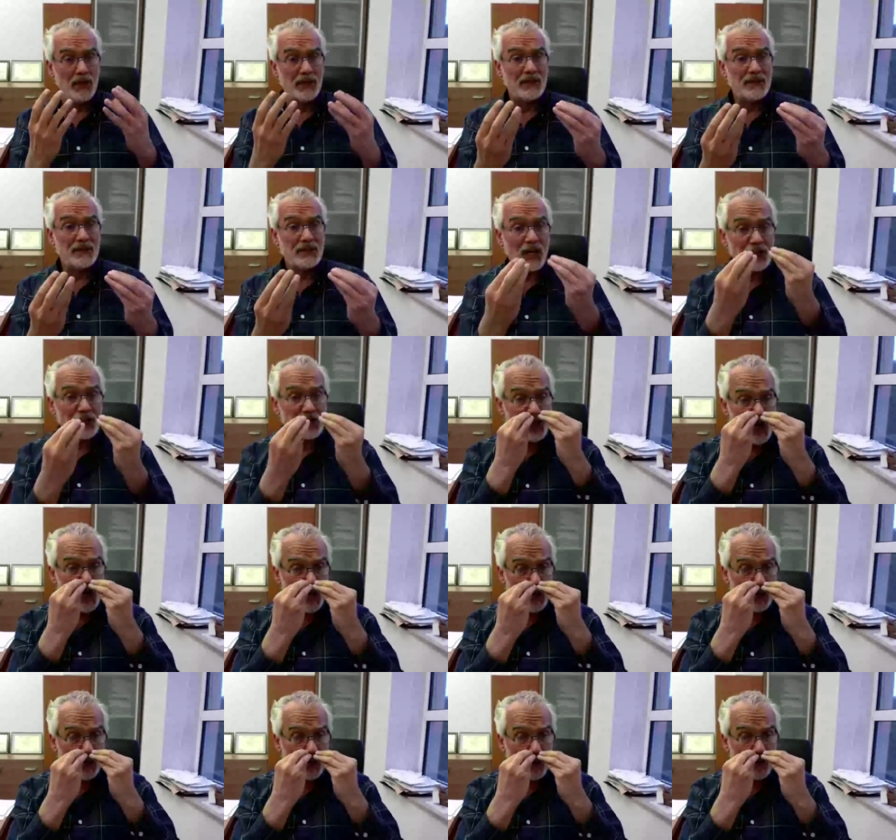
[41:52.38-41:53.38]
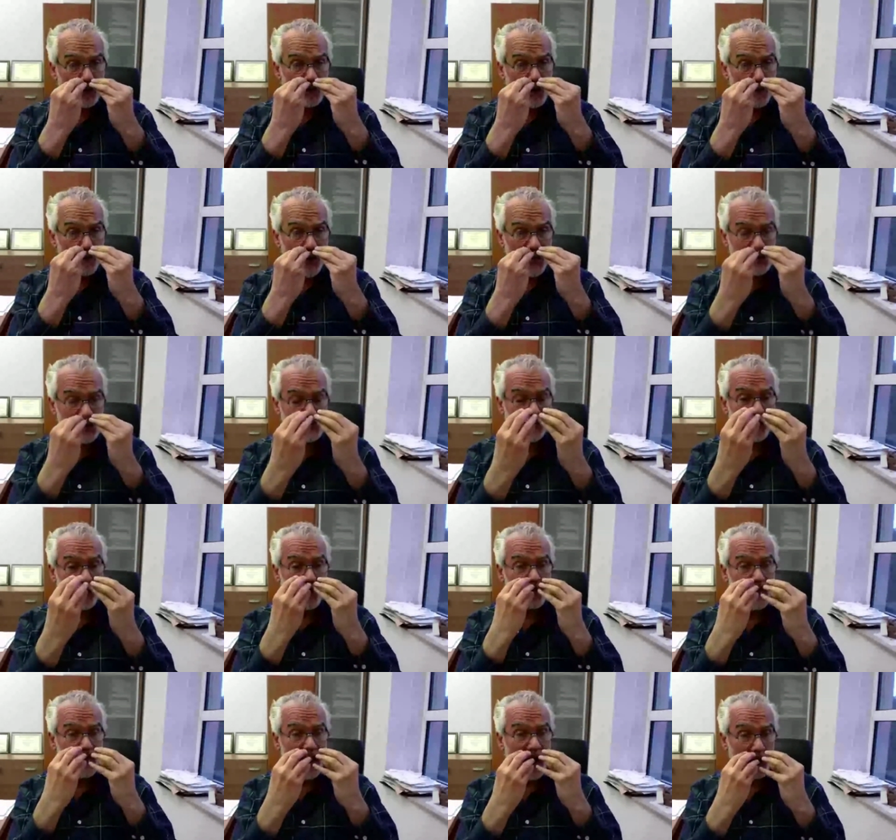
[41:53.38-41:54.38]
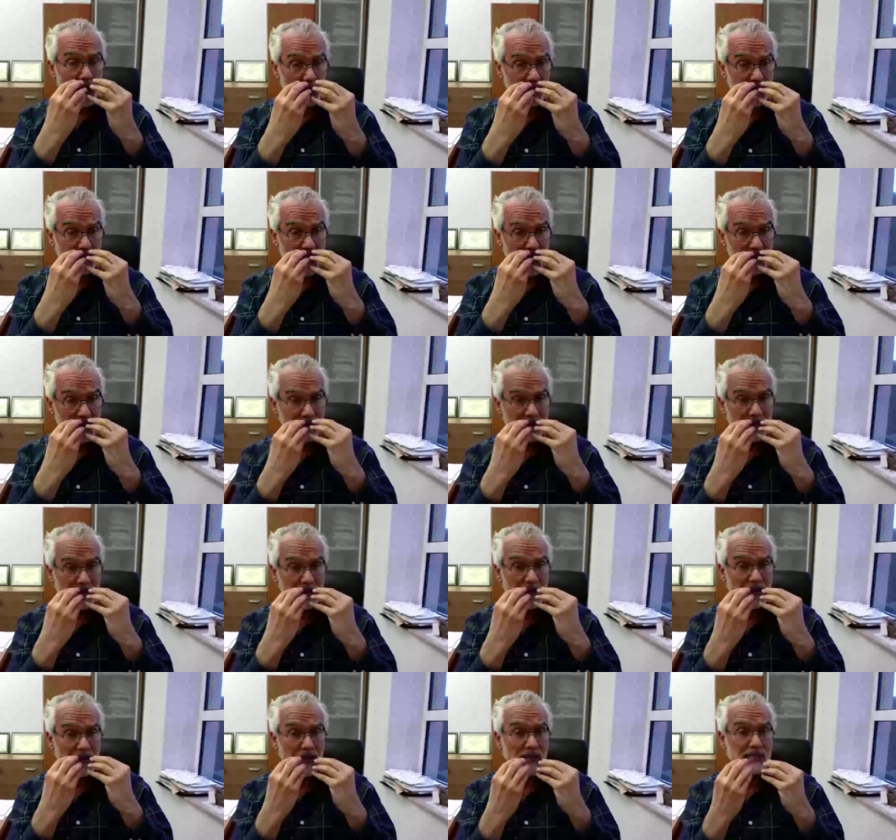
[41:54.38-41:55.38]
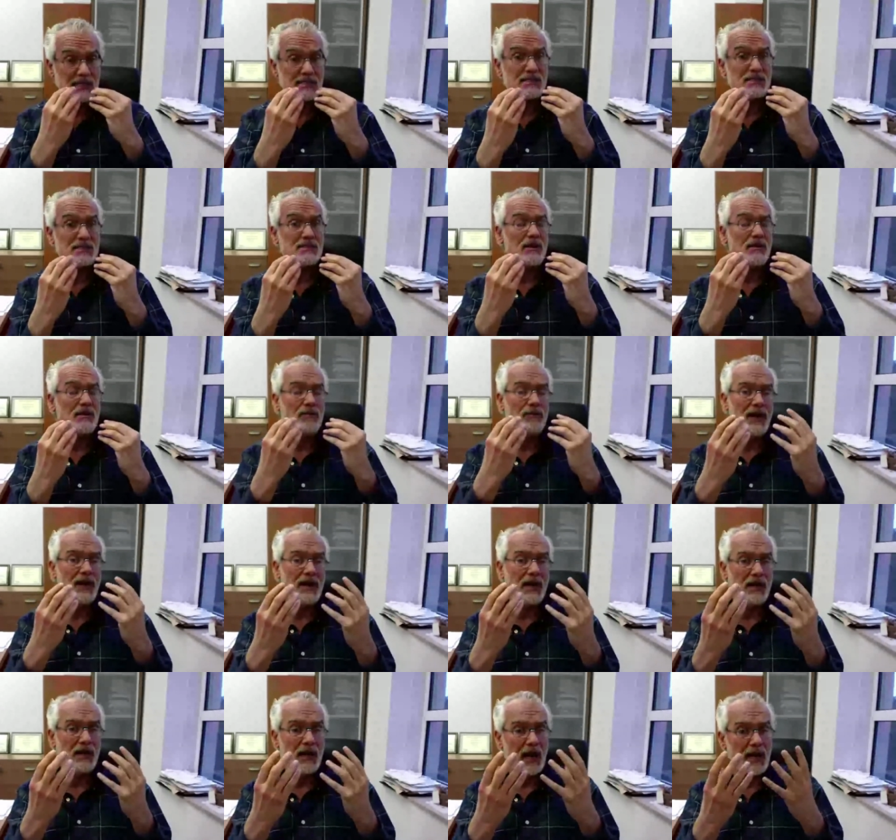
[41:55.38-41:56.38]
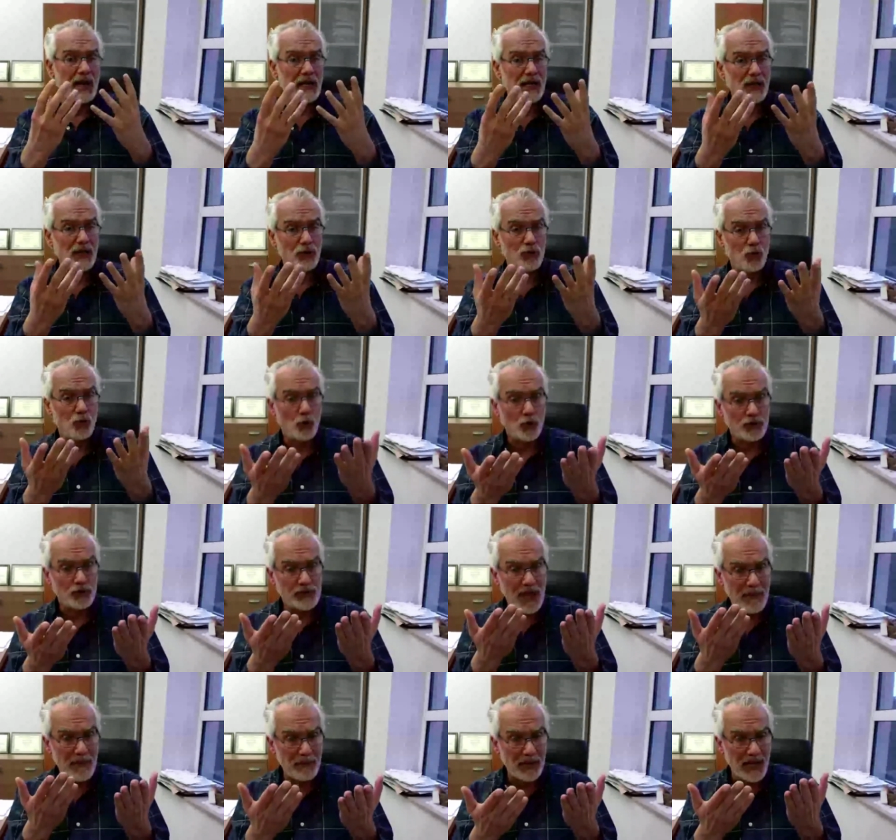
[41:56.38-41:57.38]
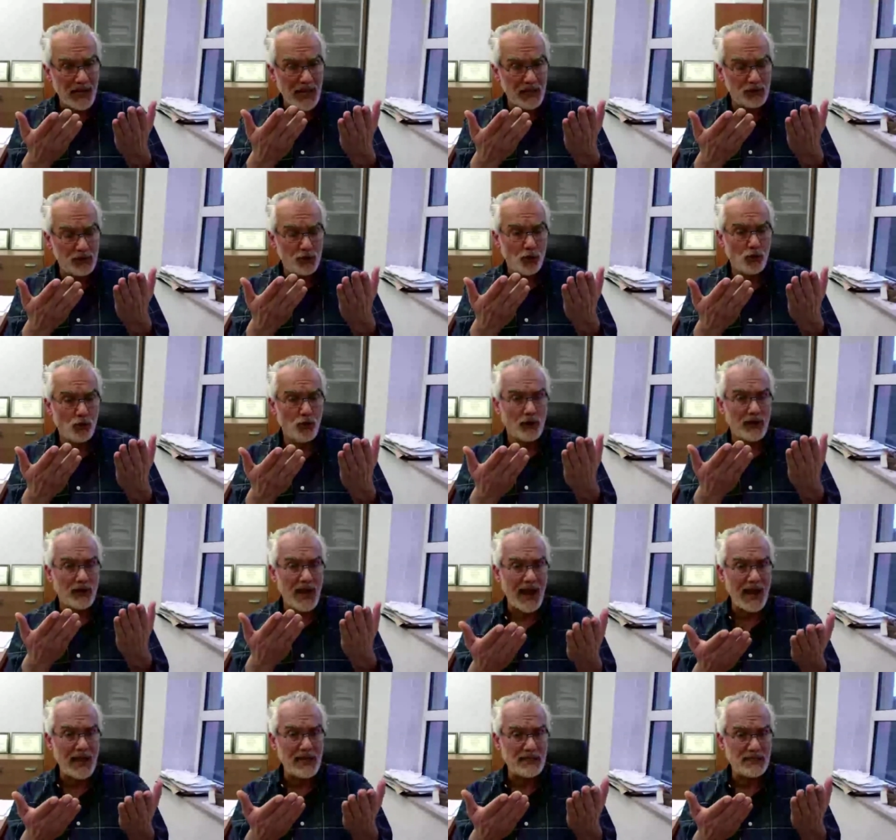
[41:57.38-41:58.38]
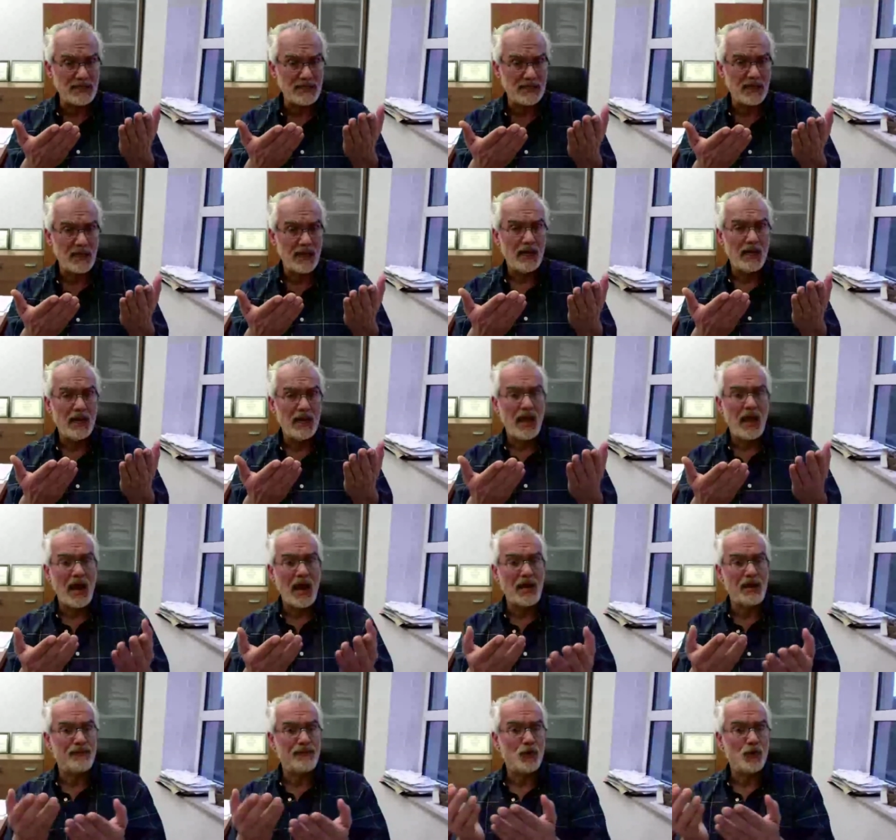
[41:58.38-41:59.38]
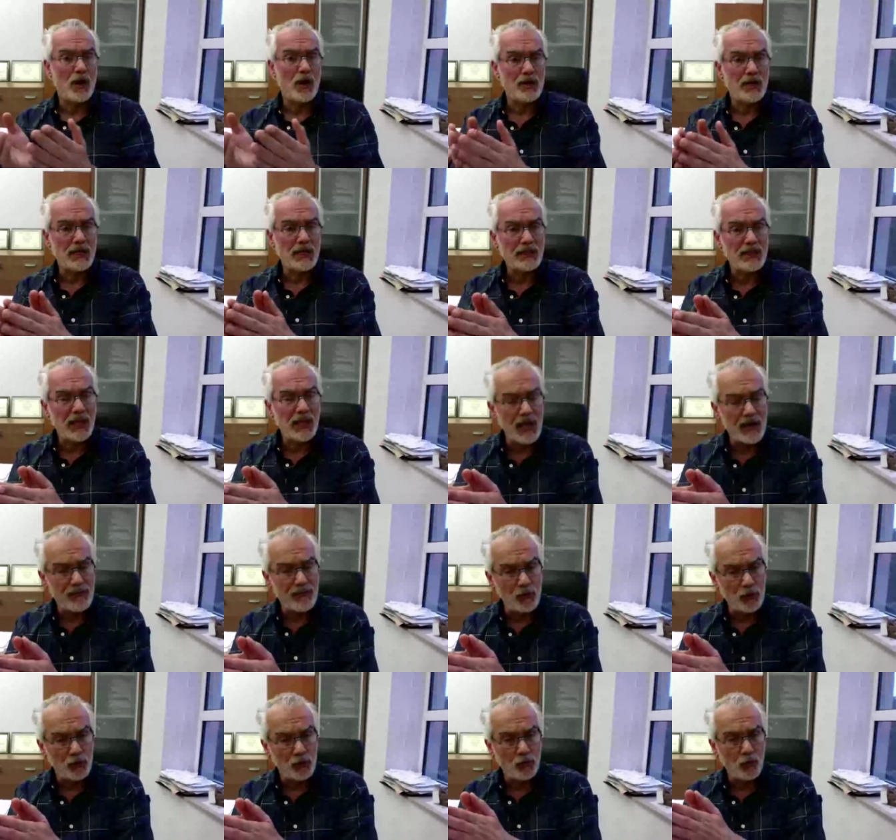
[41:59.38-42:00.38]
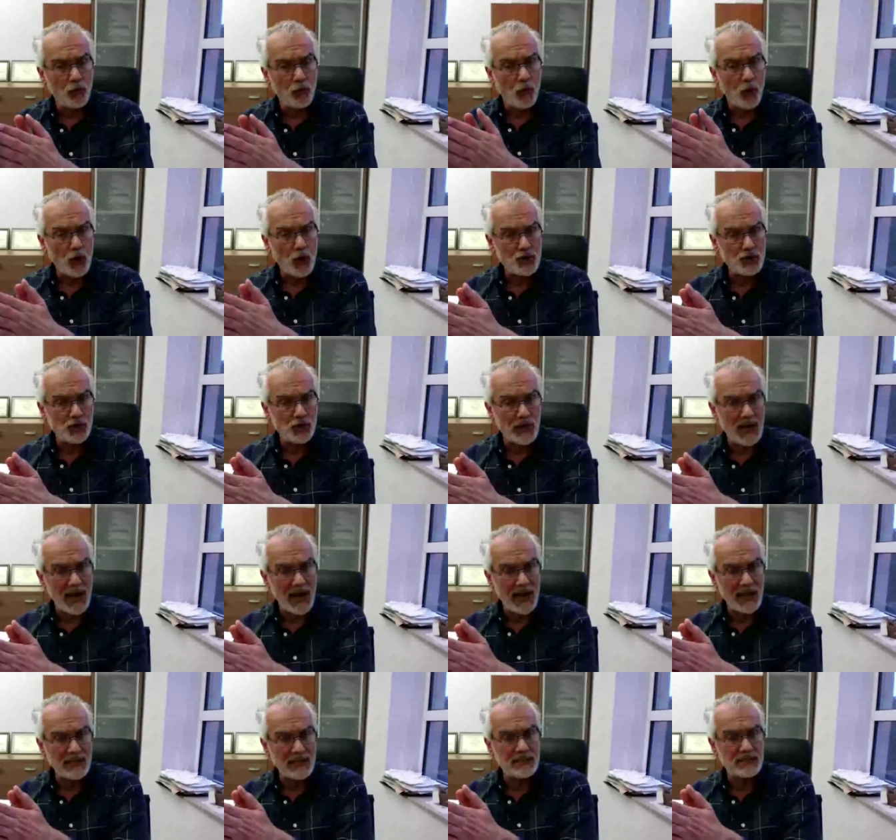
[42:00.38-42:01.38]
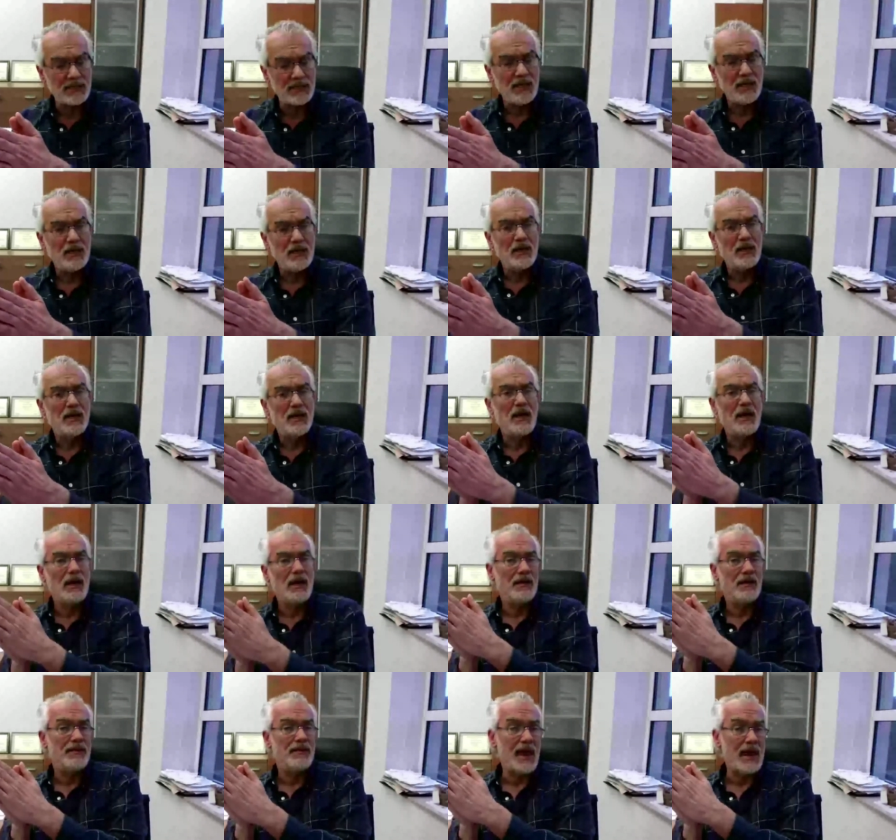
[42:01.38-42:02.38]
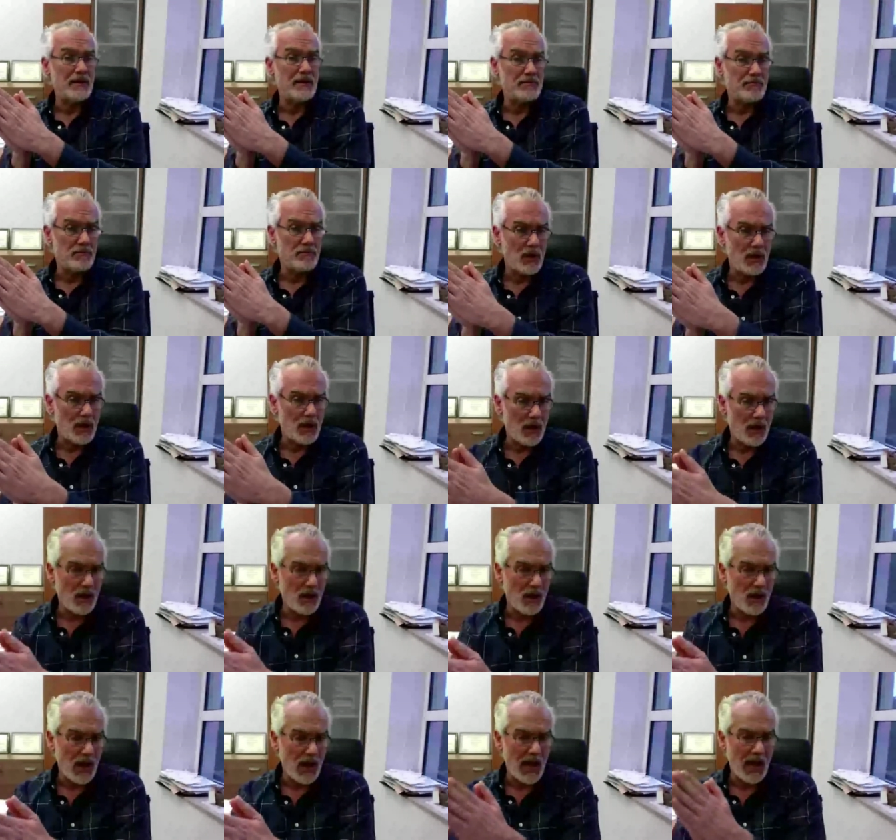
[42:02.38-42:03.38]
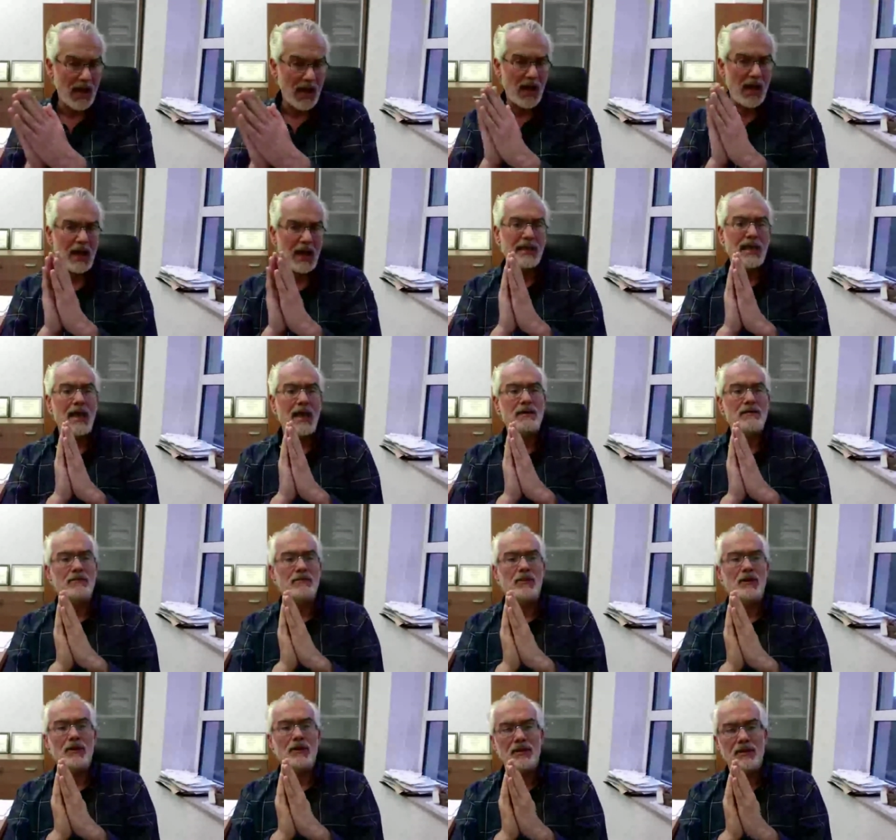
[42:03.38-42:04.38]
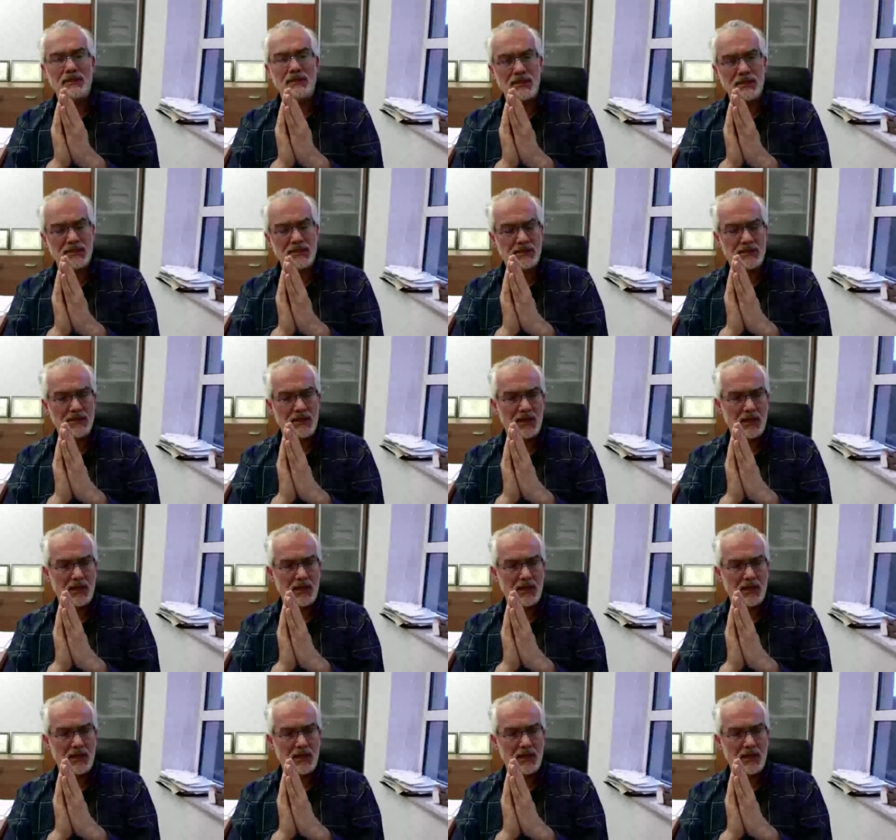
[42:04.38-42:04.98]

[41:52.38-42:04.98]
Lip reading: Touching the mask on the outside is very likely to contaminate your hands. And if you are not careful to wash your hands, then again, this is